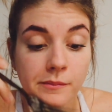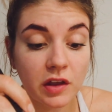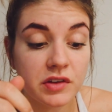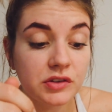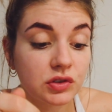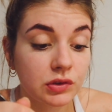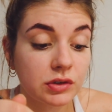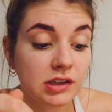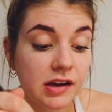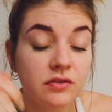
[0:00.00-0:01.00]
That's actually
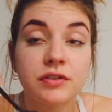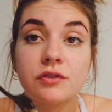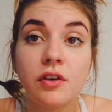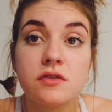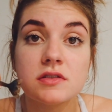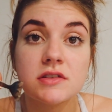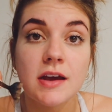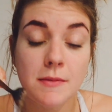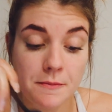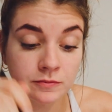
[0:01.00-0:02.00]
really good for frozen
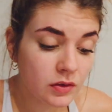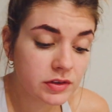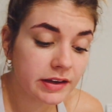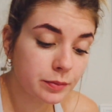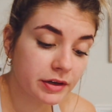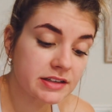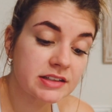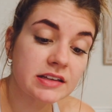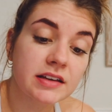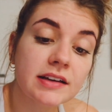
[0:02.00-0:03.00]
salmon. It was like
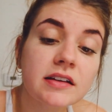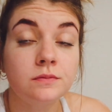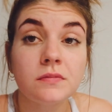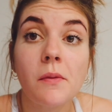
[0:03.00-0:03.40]
pre-seasoned.